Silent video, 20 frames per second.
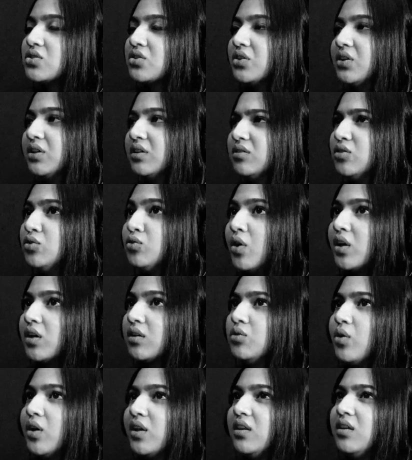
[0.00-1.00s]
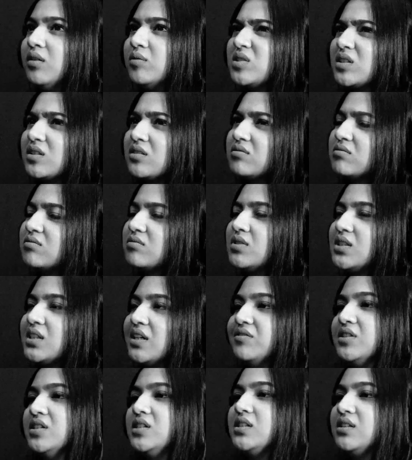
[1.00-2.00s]
So no, I think it was like
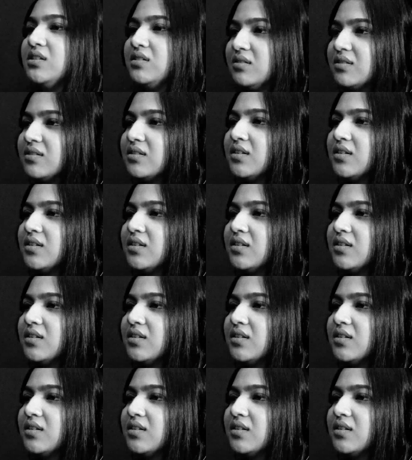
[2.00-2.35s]
17.